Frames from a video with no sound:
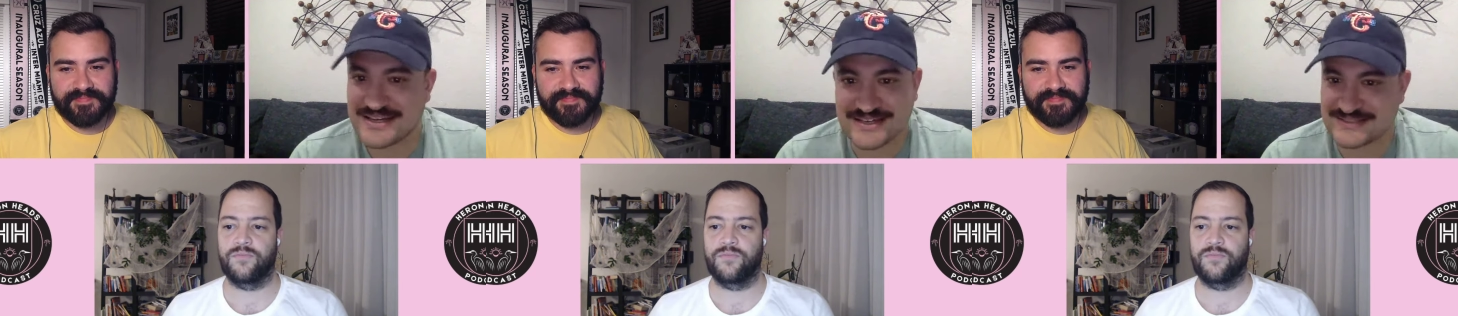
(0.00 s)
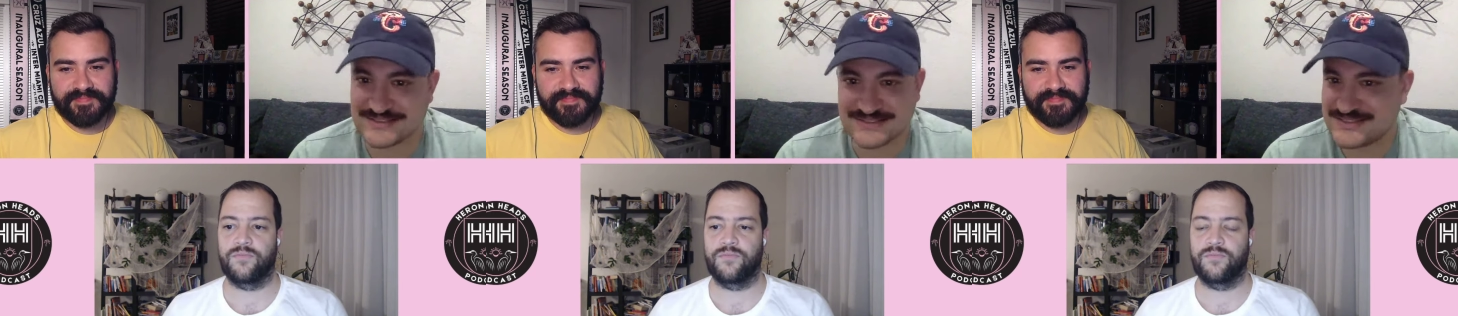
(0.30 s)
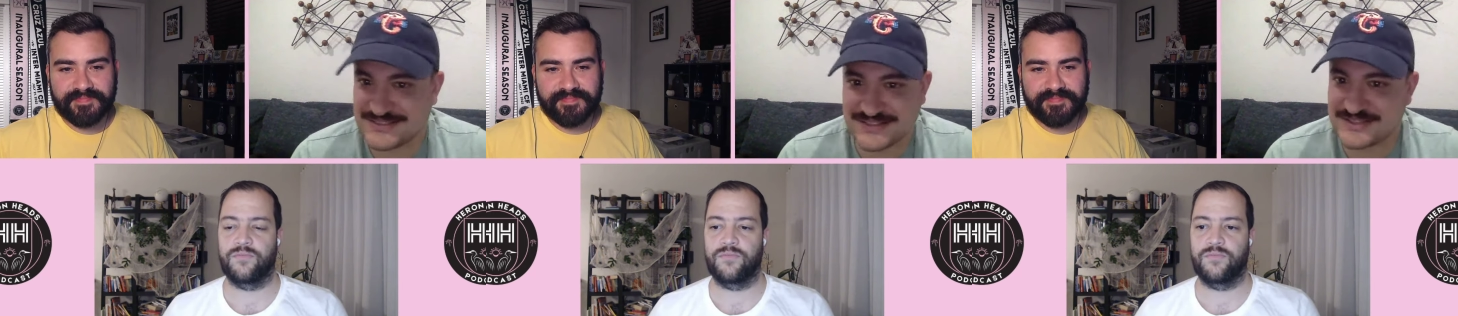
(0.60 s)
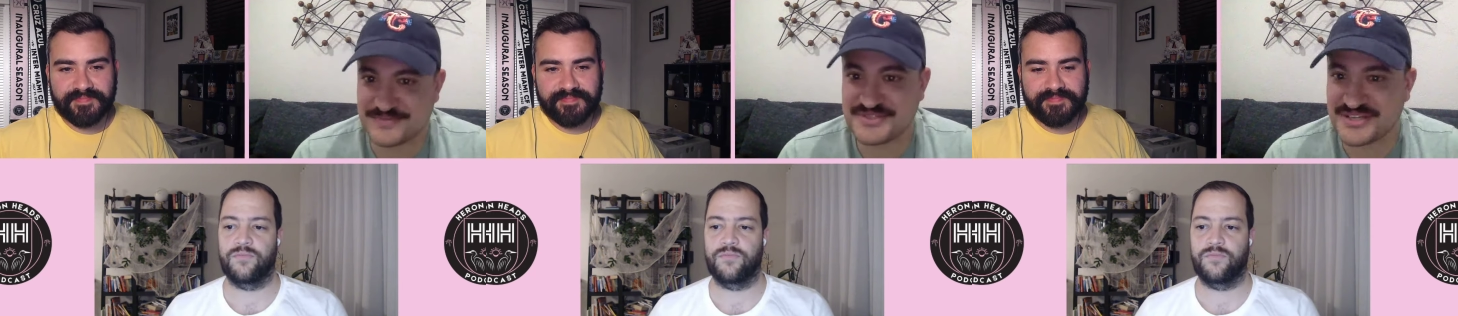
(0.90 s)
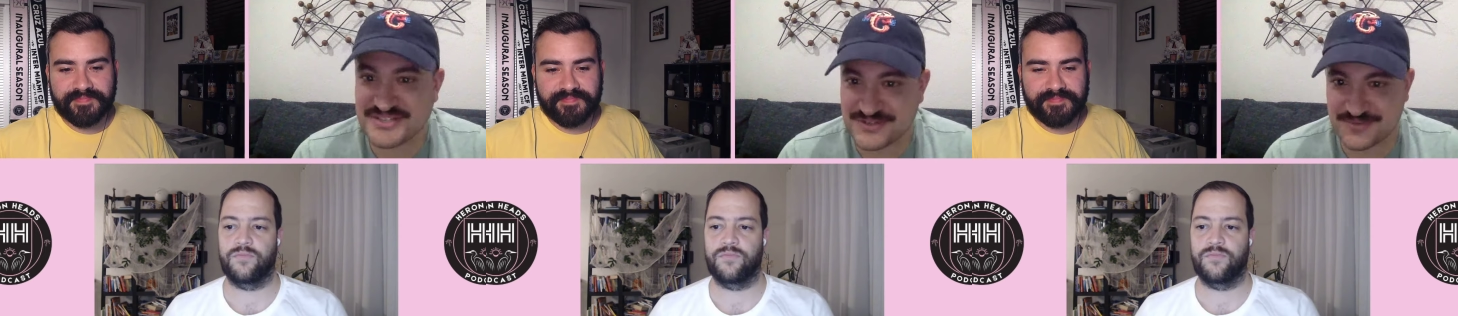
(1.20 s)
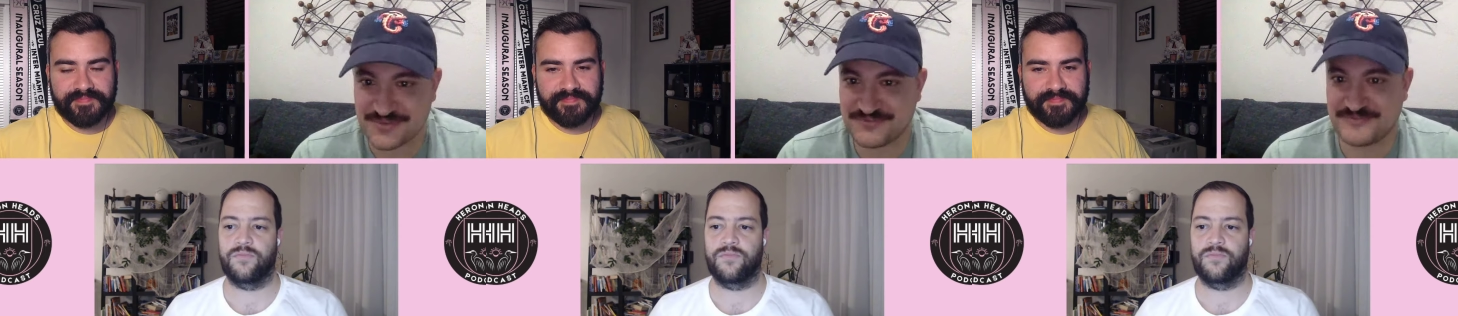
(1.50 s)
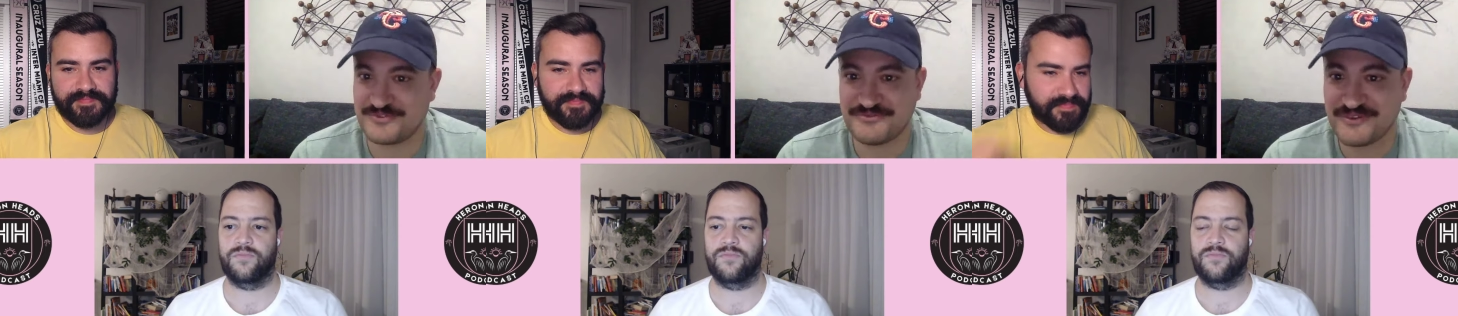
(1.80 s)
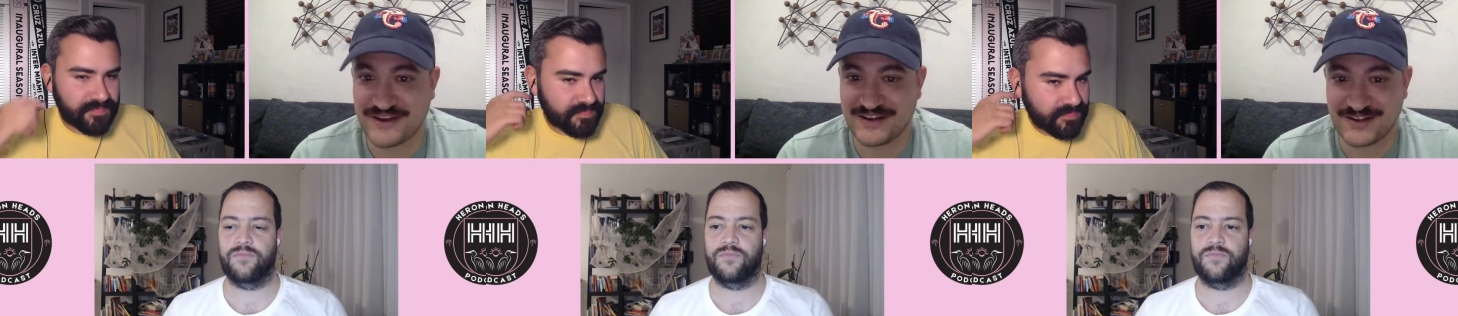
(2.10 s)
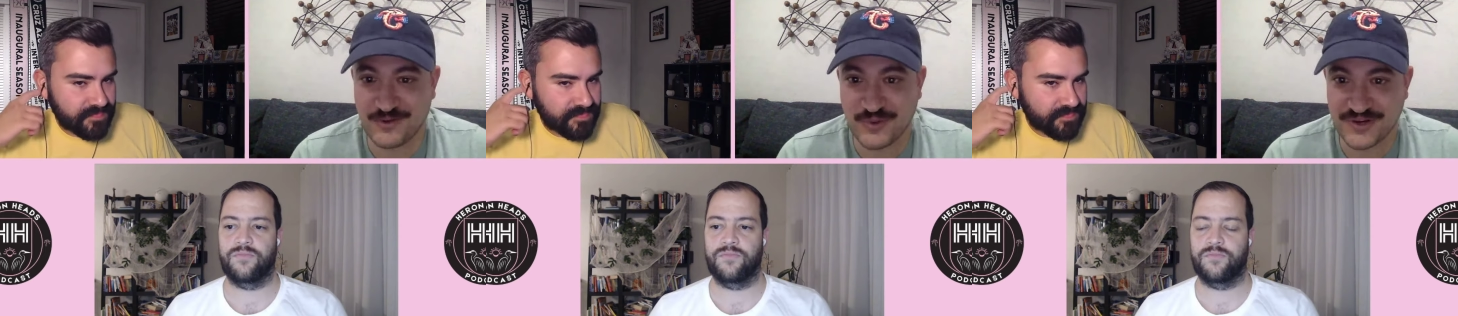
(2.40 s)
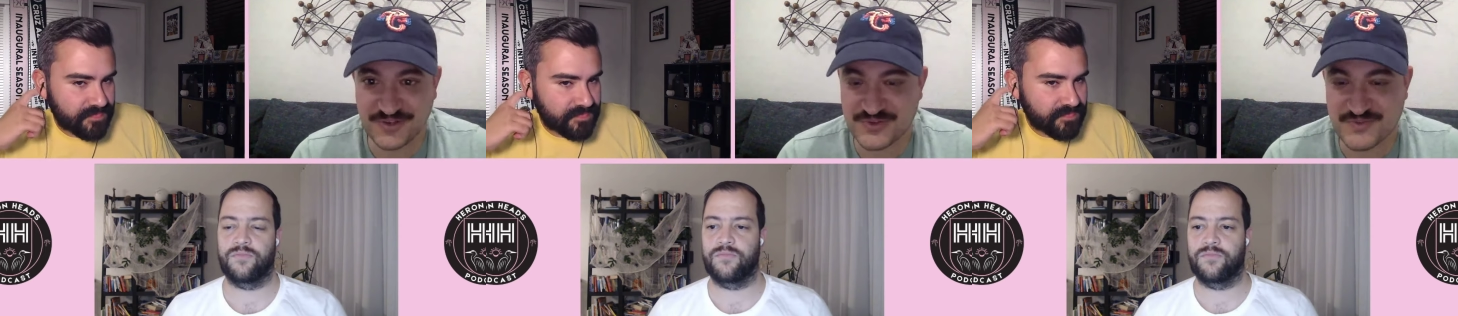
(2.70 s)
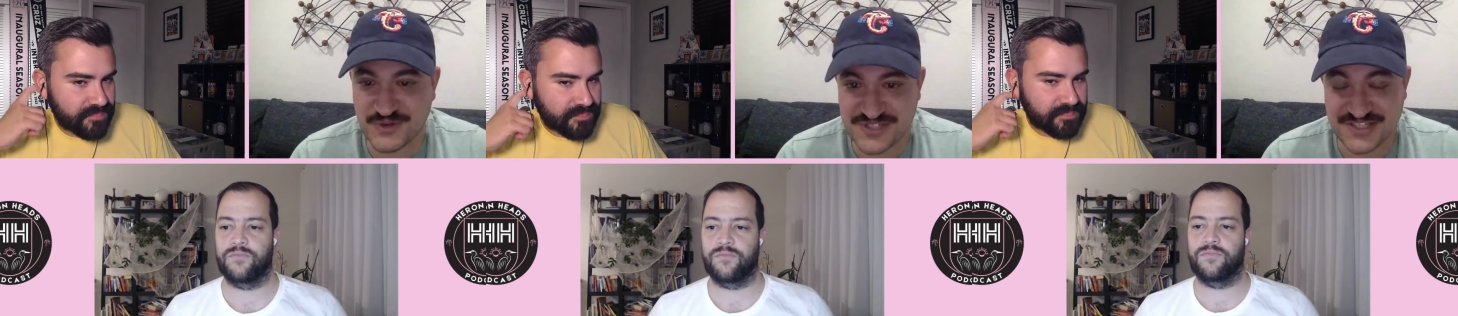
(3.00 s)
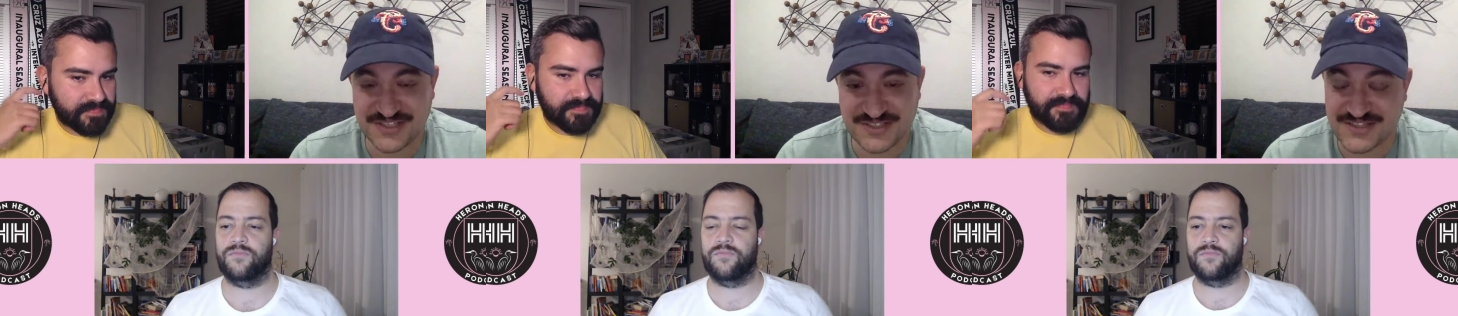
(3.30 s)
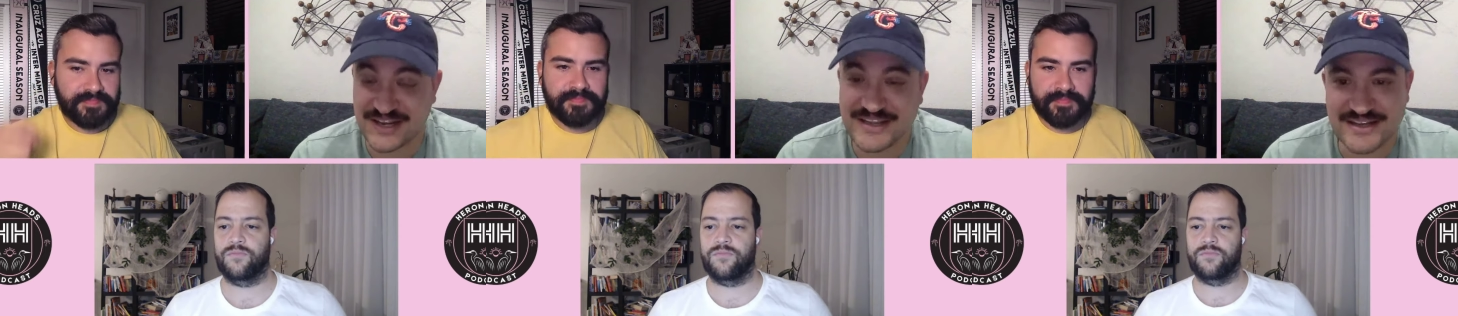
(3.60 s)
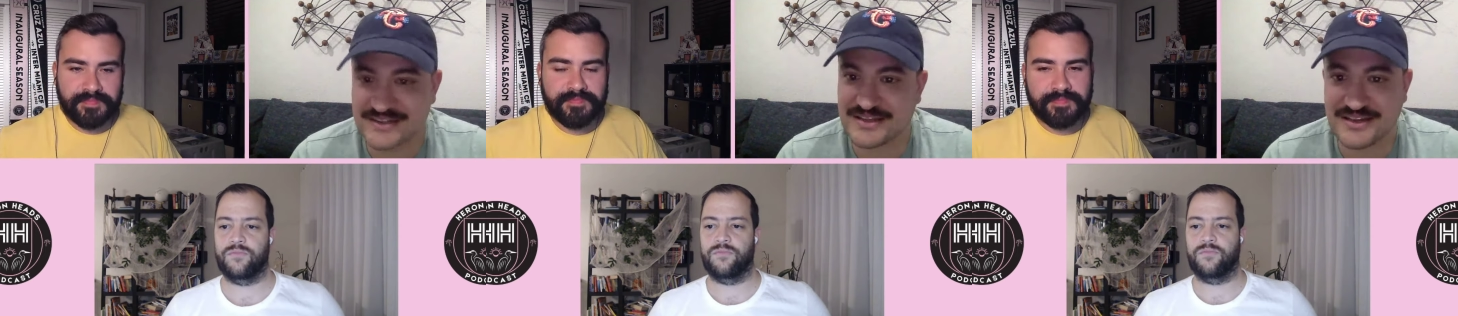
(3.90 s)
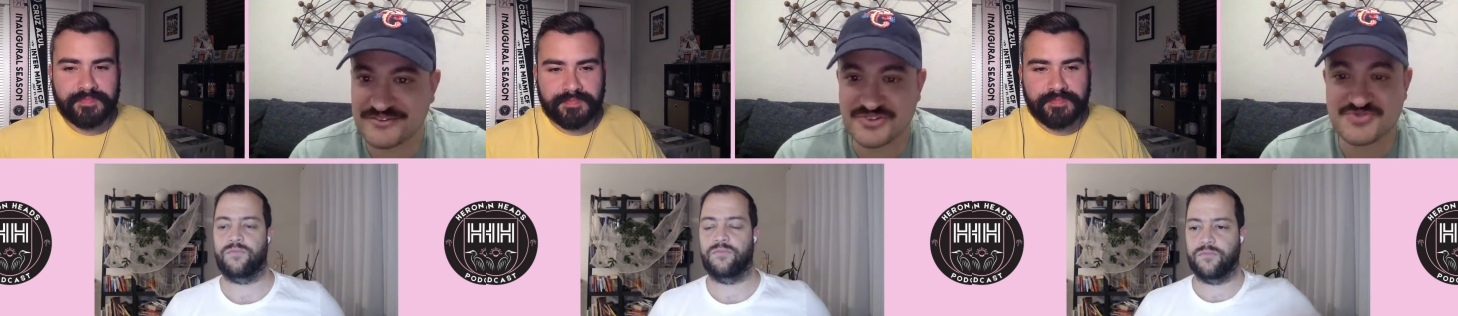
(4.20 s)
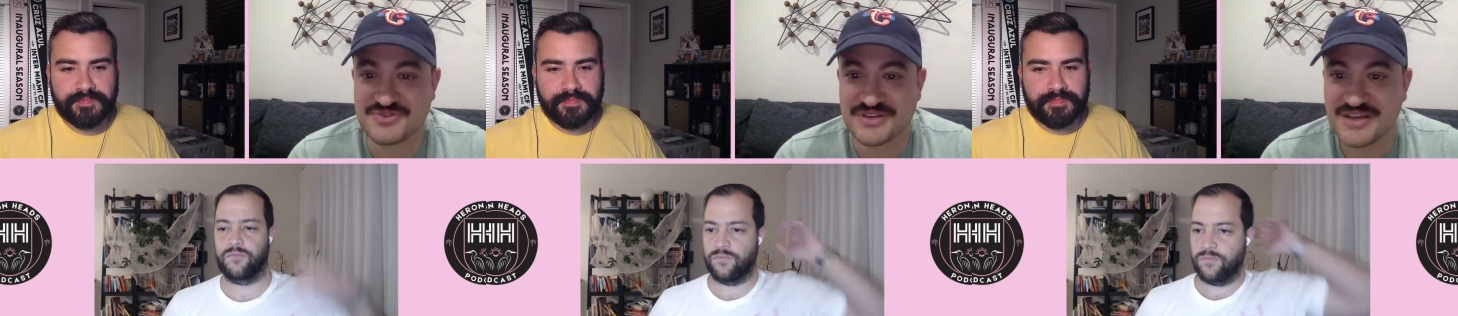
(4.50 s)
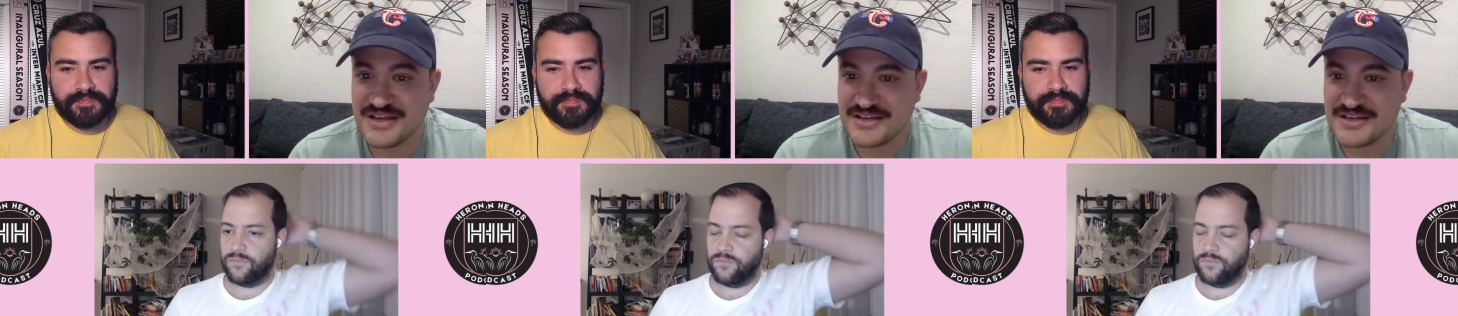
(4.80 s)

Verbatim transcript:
Speaker 1: has this this obsession with, with, finding a way to use Martinez, and I get it; they have history,